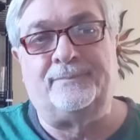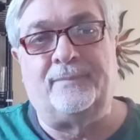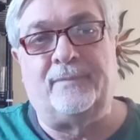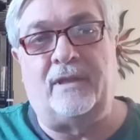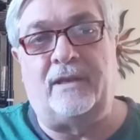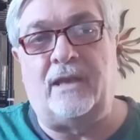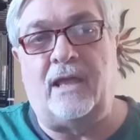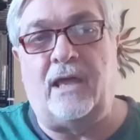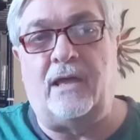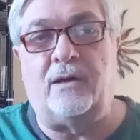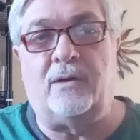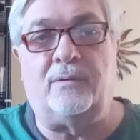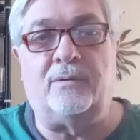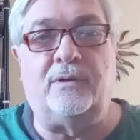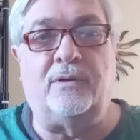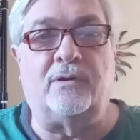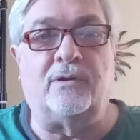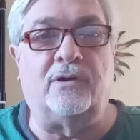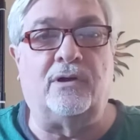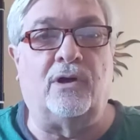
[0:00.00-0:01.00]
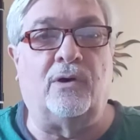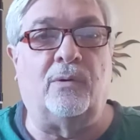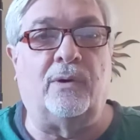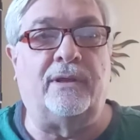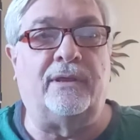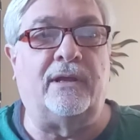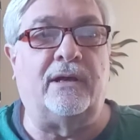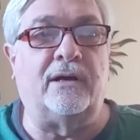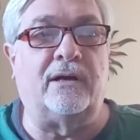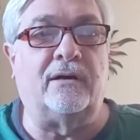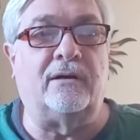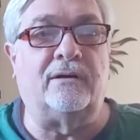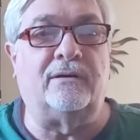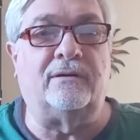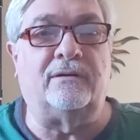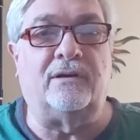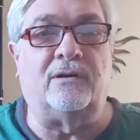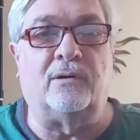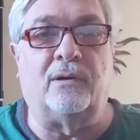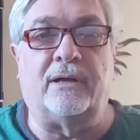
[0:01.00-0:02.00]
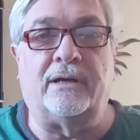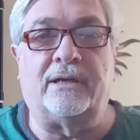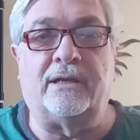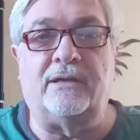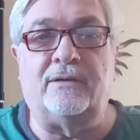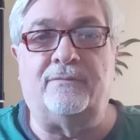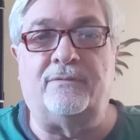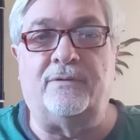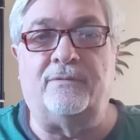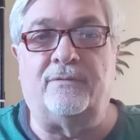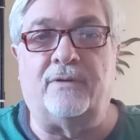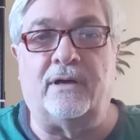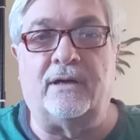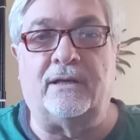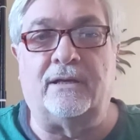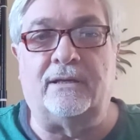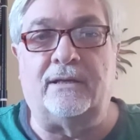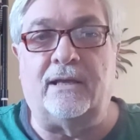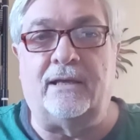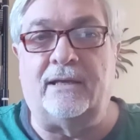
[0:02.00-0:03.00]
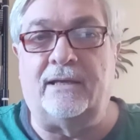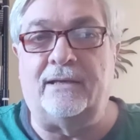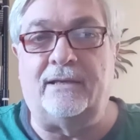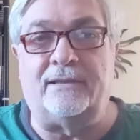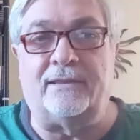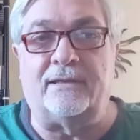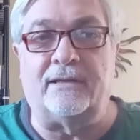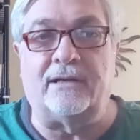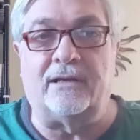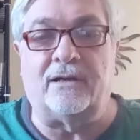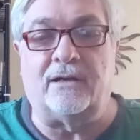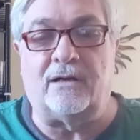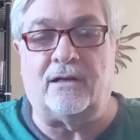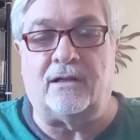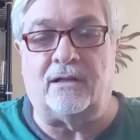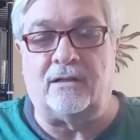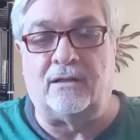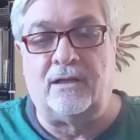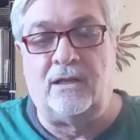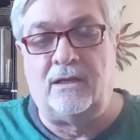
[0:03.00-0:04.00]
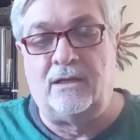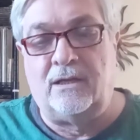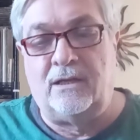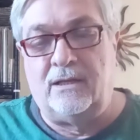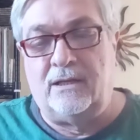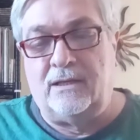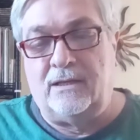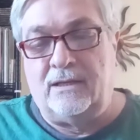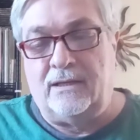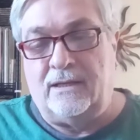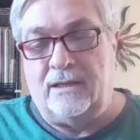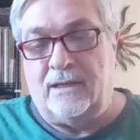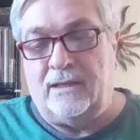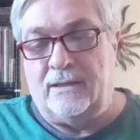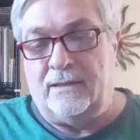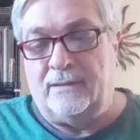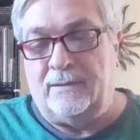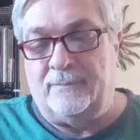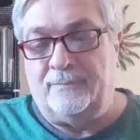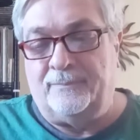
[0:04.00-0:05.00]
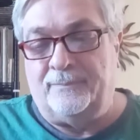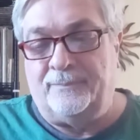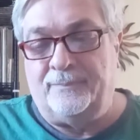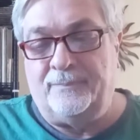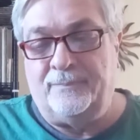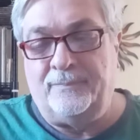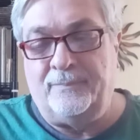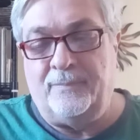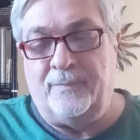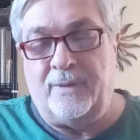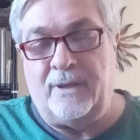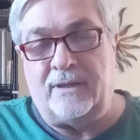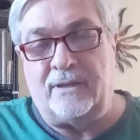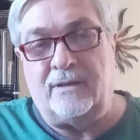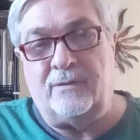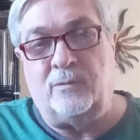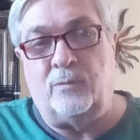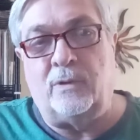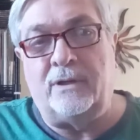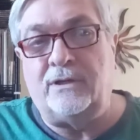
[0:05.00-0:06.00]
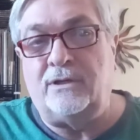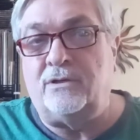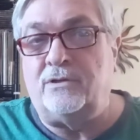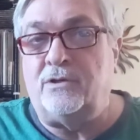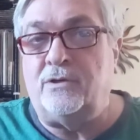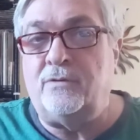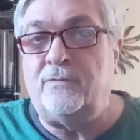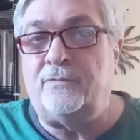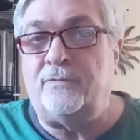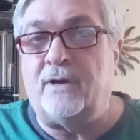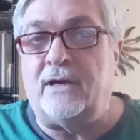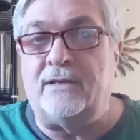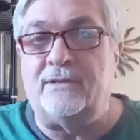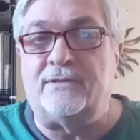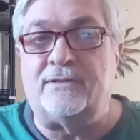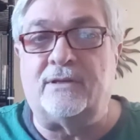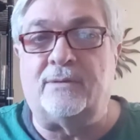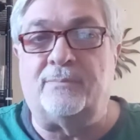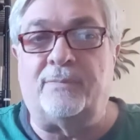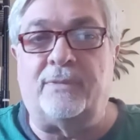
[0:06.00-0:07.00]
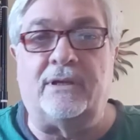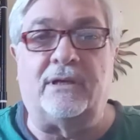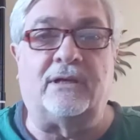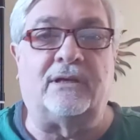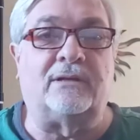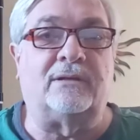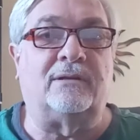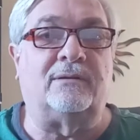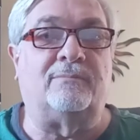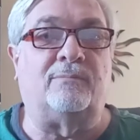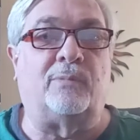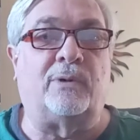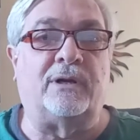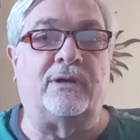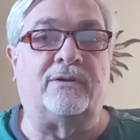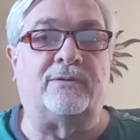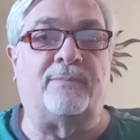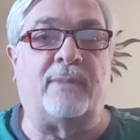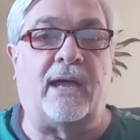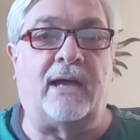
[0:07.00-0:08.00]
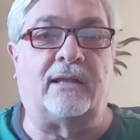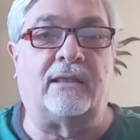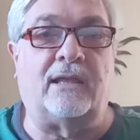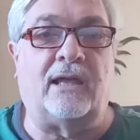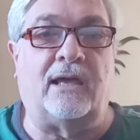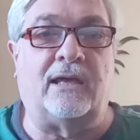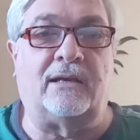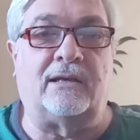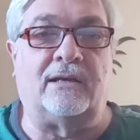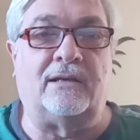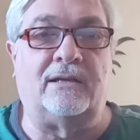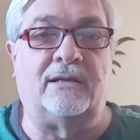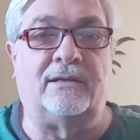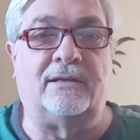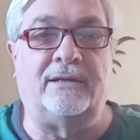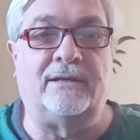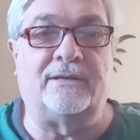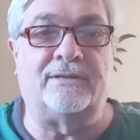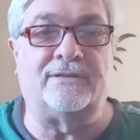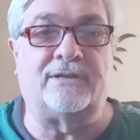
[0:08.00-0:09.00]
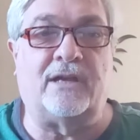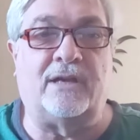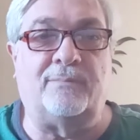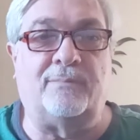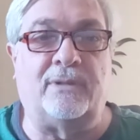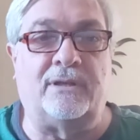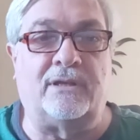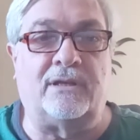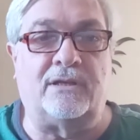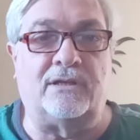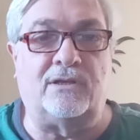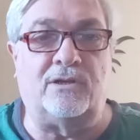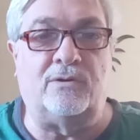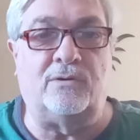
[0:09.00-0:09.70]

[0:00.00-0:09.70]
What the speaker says: Now you can go in there and you're lucky if you find anything at all, but when you do find something, it brings back that excitement that